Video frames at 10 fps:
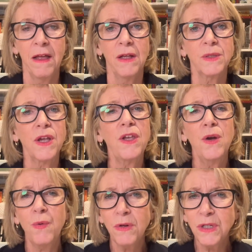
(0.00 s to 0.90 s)
So
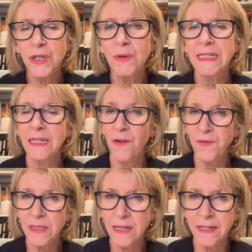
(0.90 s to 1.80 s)
you will do a
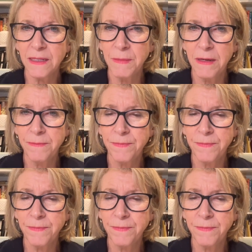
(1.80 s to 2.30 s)
self-assessment